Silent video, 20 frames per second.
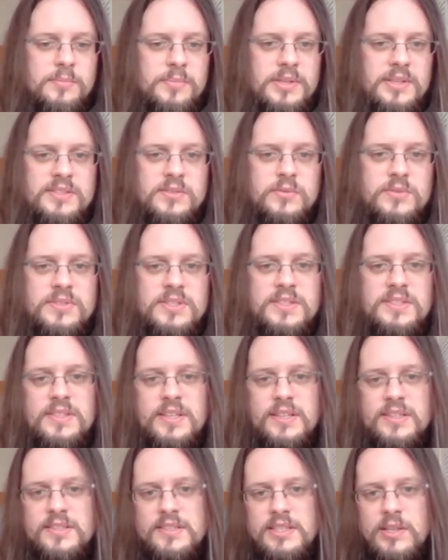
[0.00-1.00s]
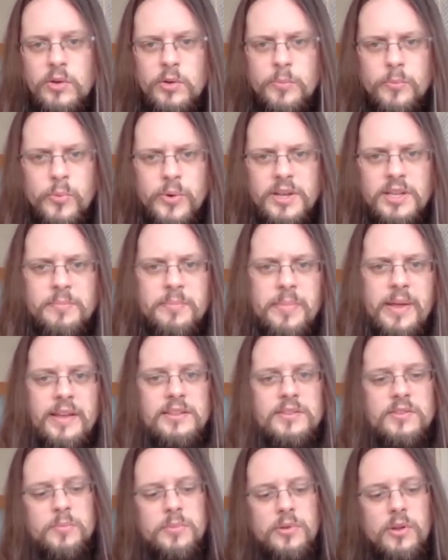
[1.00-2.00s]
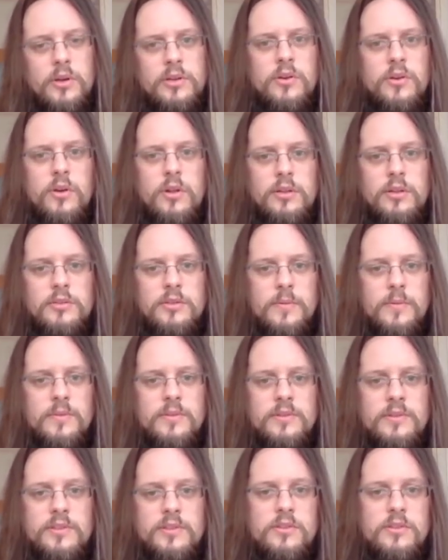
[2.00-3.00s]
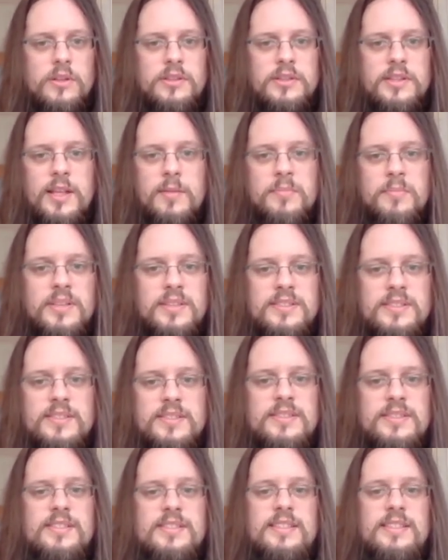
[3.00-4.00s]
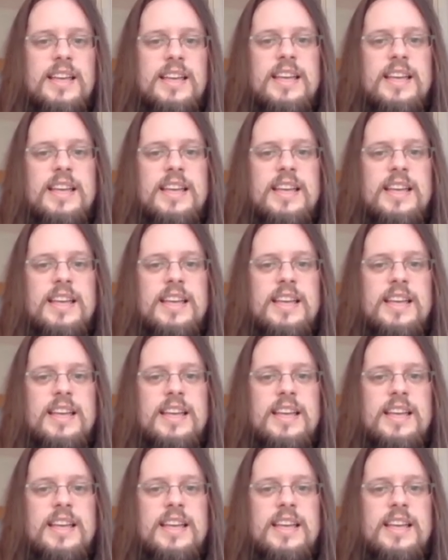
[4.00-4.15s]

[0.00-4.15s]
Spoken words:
piece to c6 and now you bring it back to block all your goddamn pieces?